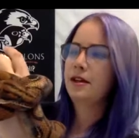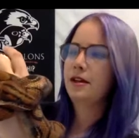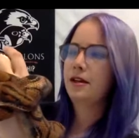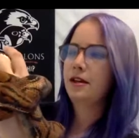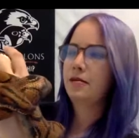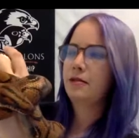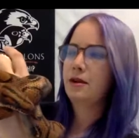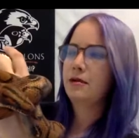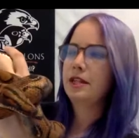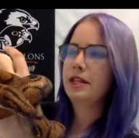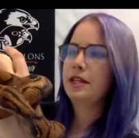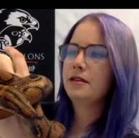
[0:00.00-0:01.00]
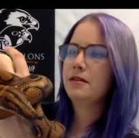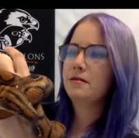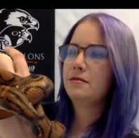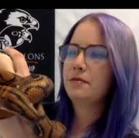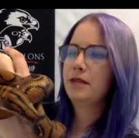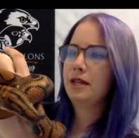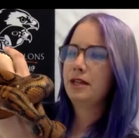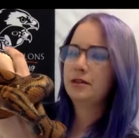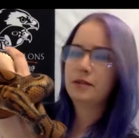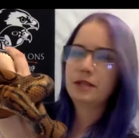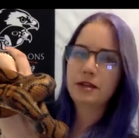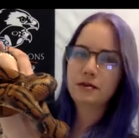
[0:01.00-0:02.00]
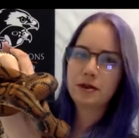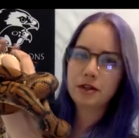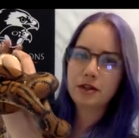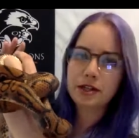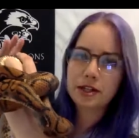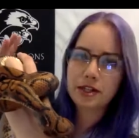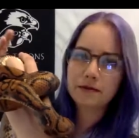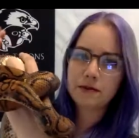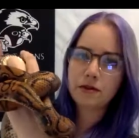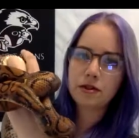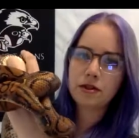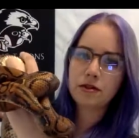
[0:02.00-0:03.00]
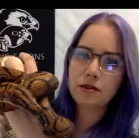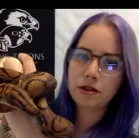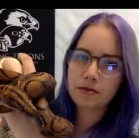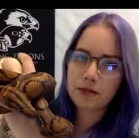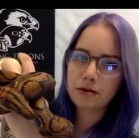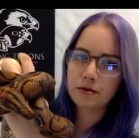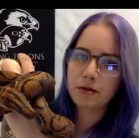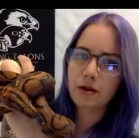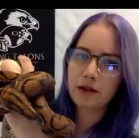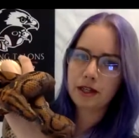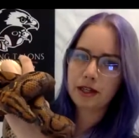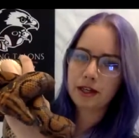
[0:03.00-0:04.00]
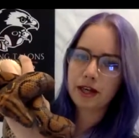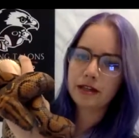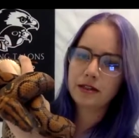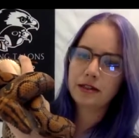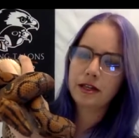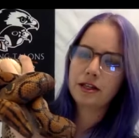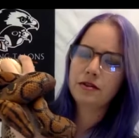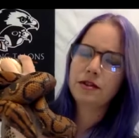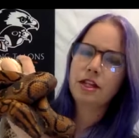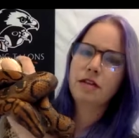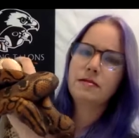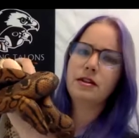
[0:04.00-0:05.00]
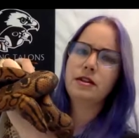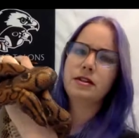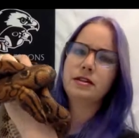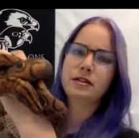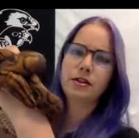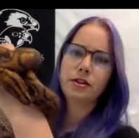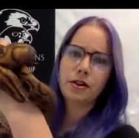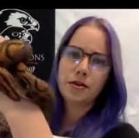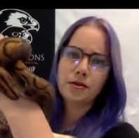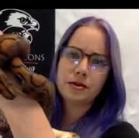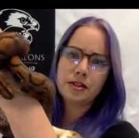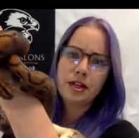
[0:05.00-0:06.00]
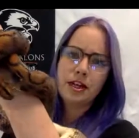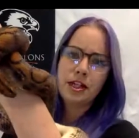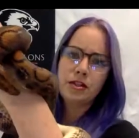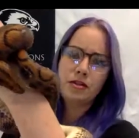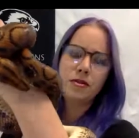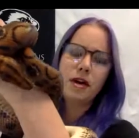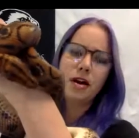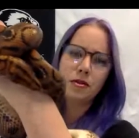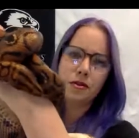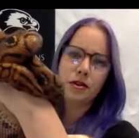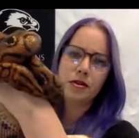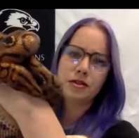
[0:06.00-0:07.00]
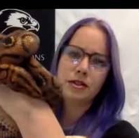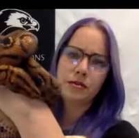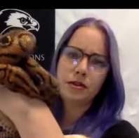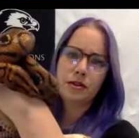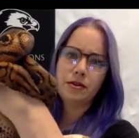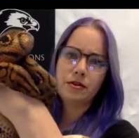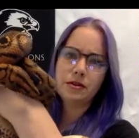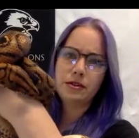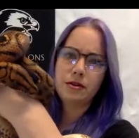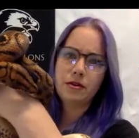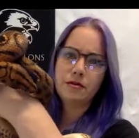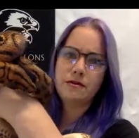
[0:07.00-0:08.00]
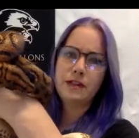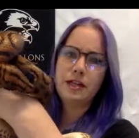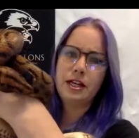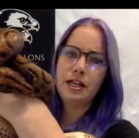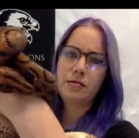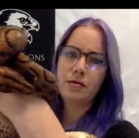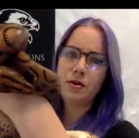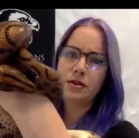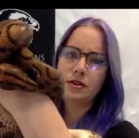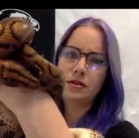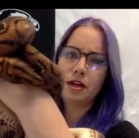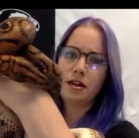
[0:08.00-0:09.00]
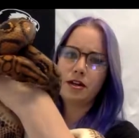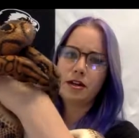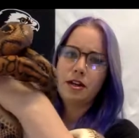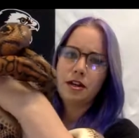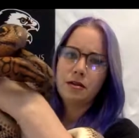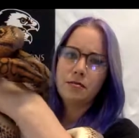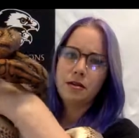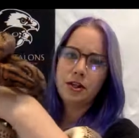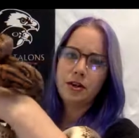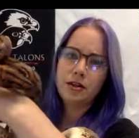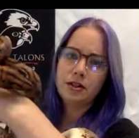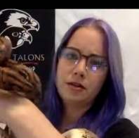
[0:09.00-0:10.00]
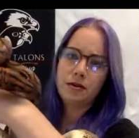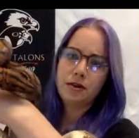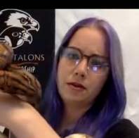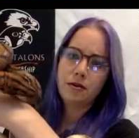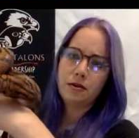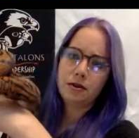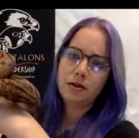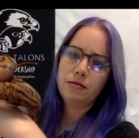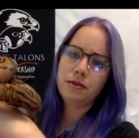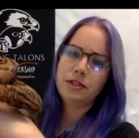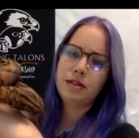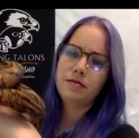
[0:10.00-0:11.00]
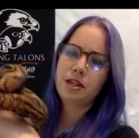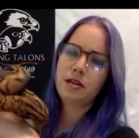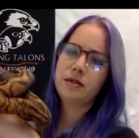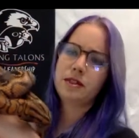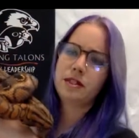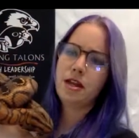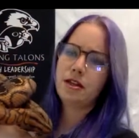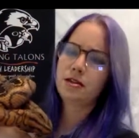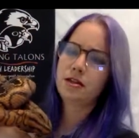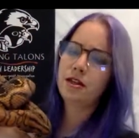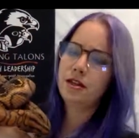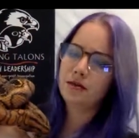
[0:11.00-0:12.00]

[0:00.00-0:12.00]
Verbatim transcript: um, when they get big, so when they when they're eating food, you know they're going to be growing, and kind of like you can think about it as clothes. You know, you outgrow some clothes that you don't fit in anymore as you got bigger as you get older. Well, same thing with snakes.